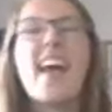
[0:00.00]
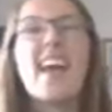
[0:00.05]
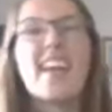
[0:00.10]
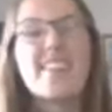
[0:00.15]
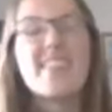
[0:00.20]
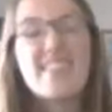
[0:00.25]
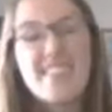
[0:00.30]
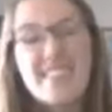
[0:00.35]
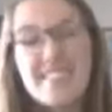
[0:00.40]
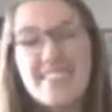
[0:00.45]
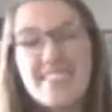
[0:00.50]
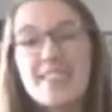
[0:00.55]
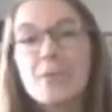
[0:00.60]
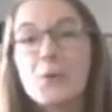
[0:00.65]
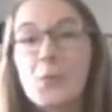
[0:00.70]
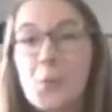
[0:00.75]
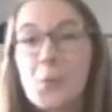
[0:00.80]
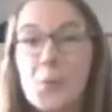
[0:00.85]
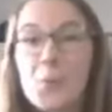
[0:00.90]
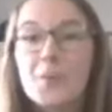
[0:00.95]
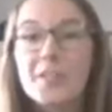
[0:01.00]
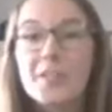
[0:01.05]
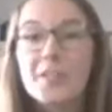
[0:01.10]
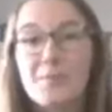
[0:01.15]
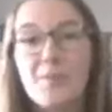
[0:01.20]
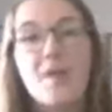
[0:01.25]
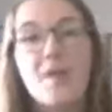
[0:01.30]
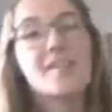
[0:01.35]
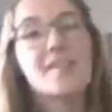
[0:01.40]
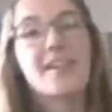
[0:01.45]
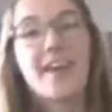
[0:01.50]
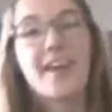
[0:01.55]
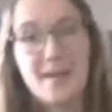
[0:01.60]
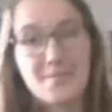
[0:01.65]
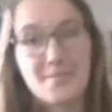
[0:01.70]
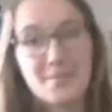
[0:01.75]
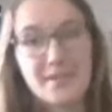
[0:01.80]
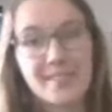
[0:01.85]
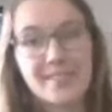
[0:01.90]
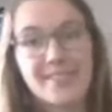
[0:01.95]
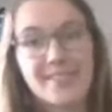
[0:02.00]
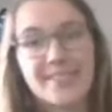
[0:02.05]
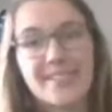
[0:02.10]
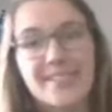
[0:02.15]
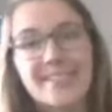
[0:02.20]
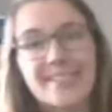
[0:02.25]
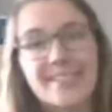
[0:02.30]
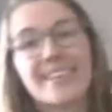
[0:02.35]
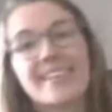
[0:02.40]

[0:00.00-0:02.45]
and then the coolest part happens.